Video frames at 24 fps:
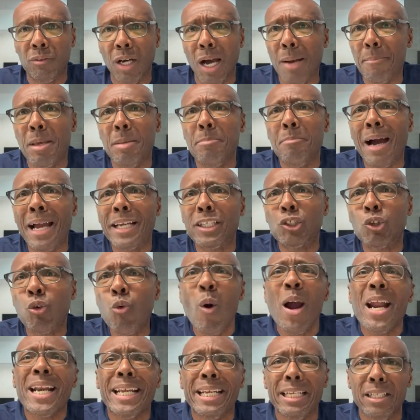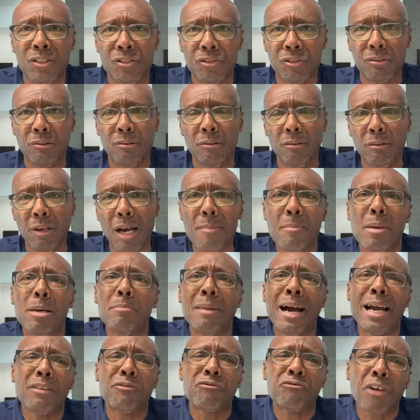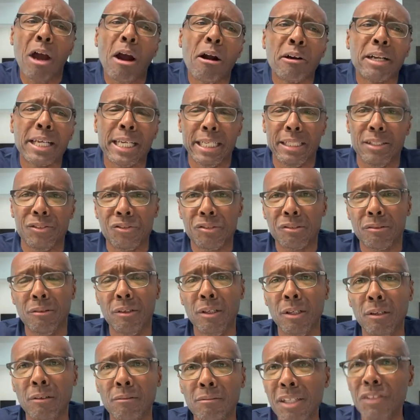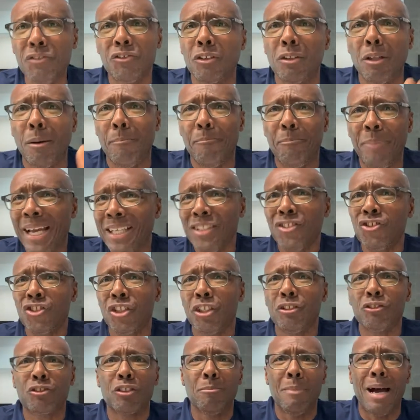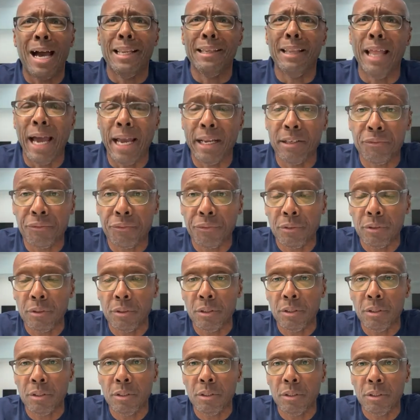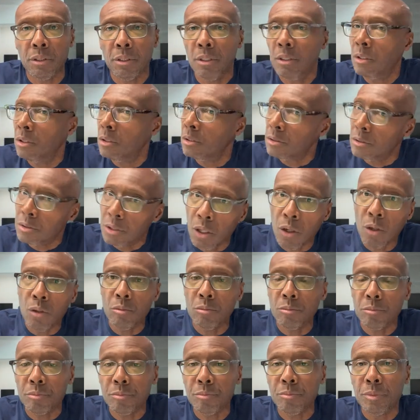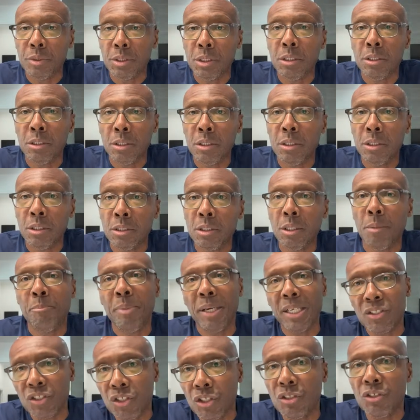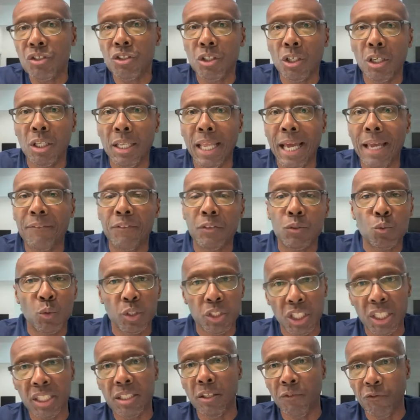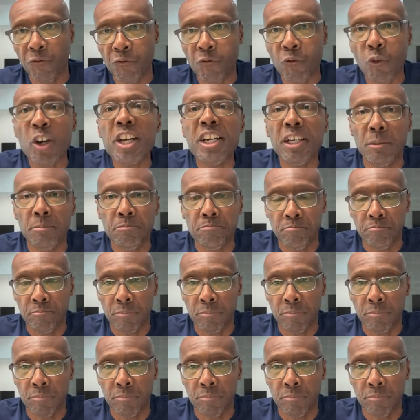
I'm in my 20s, I'm in my 30s. These are the best years of my life. No, your best years of your life is when you get the freedom.